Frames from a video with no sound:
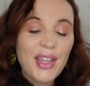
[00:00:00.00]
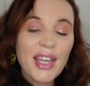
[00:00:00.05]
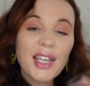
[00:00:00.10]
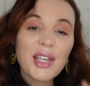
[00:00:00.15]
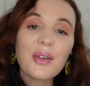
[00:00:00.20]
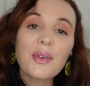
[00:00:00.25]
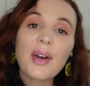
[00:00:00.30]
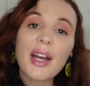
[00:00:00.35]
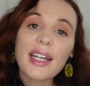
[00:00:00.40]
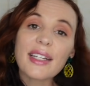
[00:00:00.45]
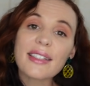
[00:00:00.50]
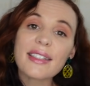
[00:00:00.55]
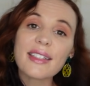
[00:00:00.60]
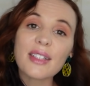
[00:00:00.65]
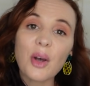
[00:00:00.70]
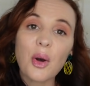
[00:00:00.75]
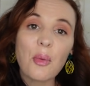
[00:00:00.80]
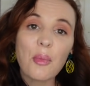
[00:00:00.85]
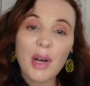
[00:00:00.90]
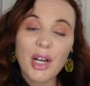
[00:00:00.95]
Thank you guys
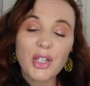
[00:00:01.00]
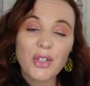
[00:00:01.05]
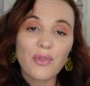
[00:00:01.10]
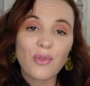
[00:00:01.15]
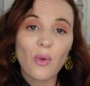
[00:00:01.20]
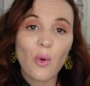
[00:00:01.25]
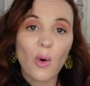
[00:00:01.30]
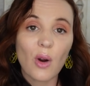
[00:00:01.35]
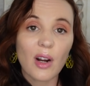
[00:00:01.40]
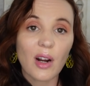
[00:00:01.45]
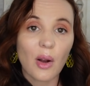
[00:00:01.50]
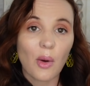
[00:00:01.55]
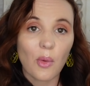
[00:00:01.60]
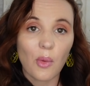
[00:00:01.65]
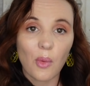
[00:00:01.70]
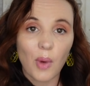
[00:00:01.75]
so much for